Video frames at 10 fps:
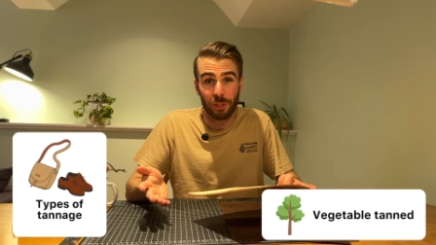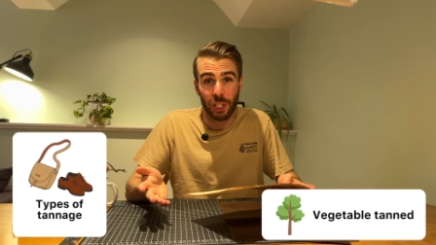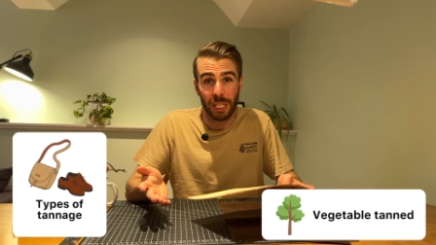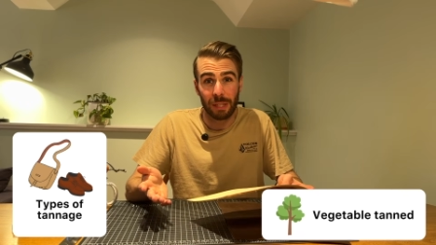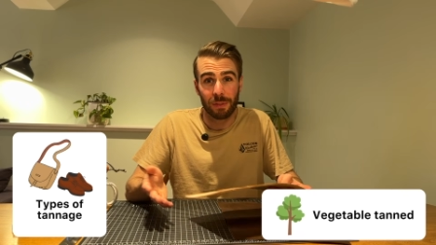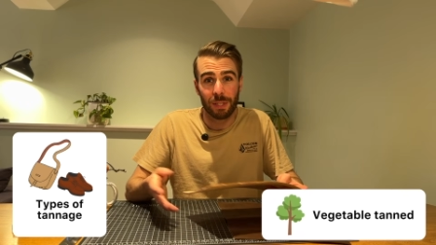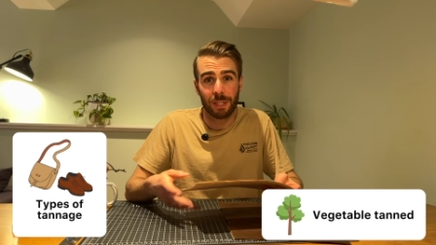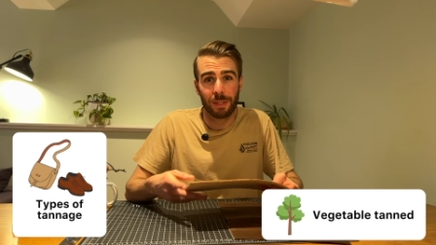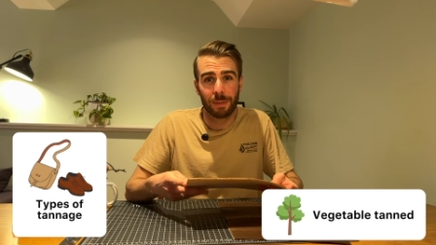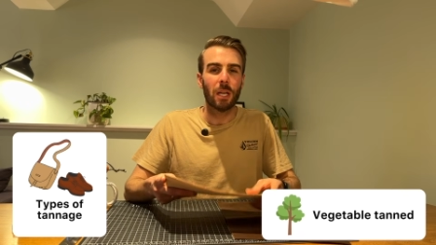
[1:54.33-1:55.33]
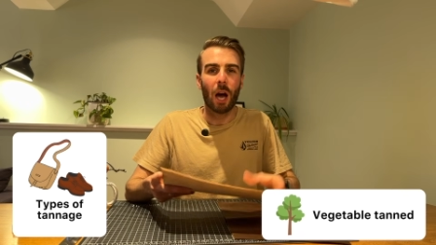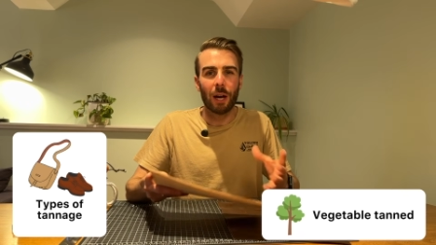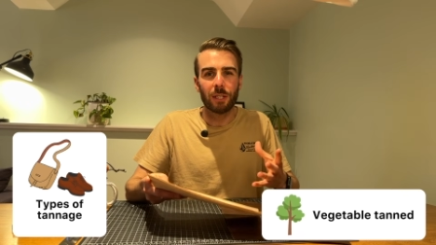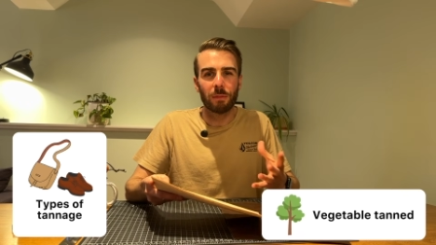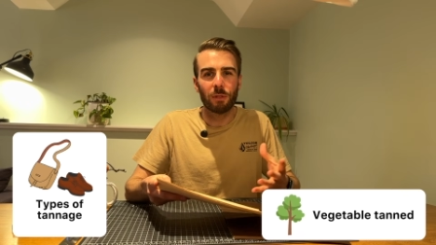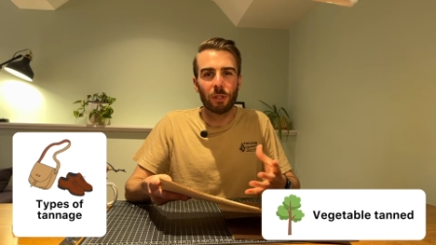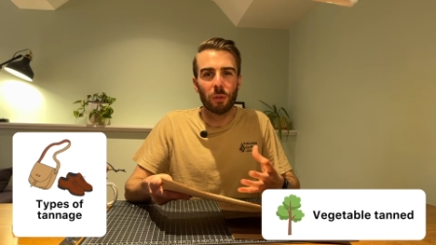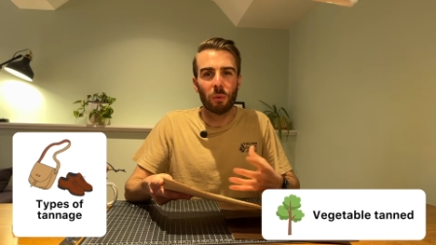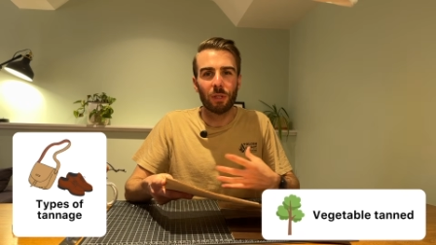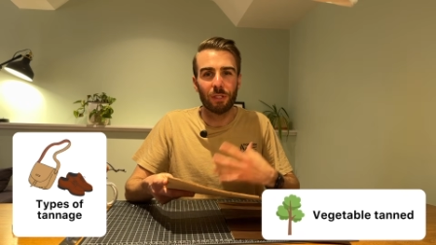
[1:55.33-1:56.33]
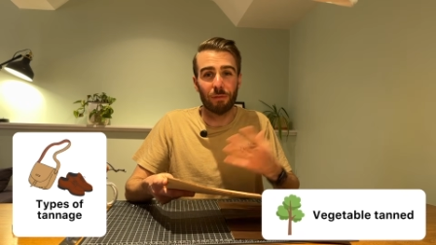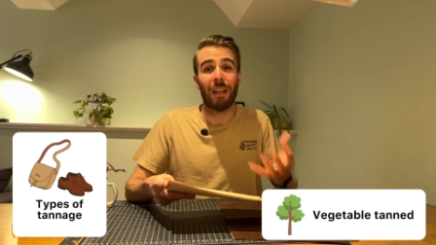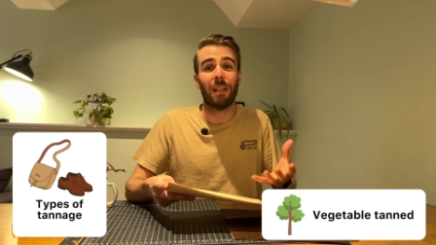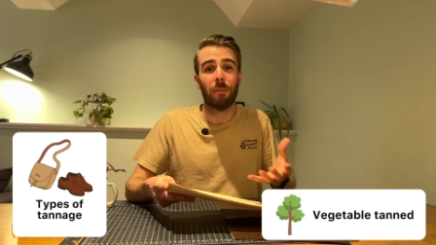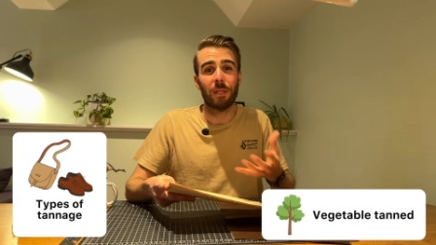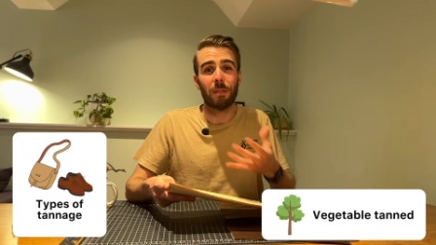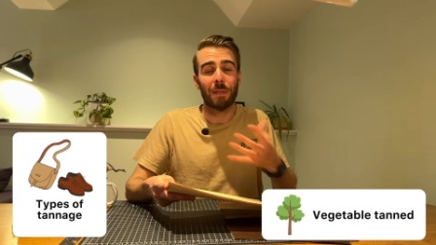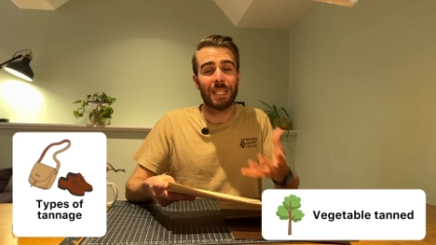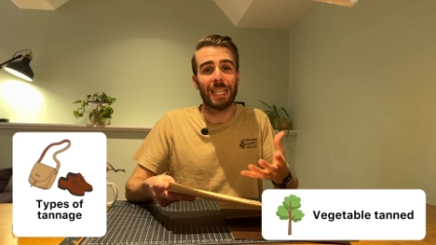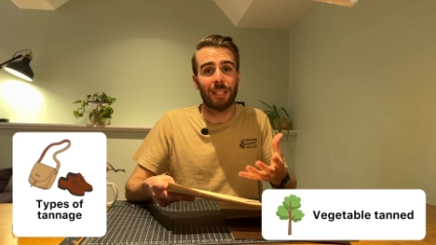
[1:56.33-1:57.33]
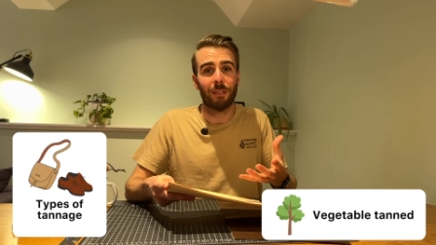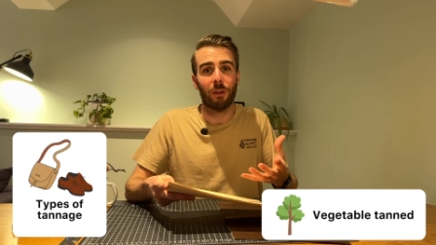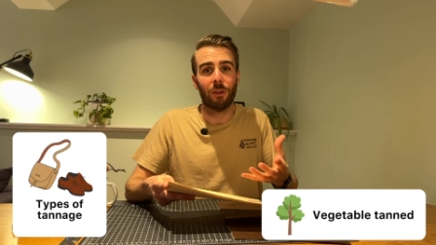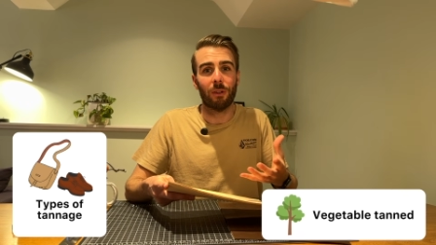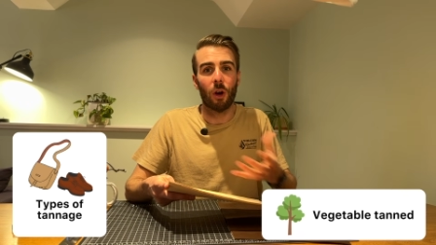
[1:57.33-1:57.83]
sheaths, items that you want to develop this patina on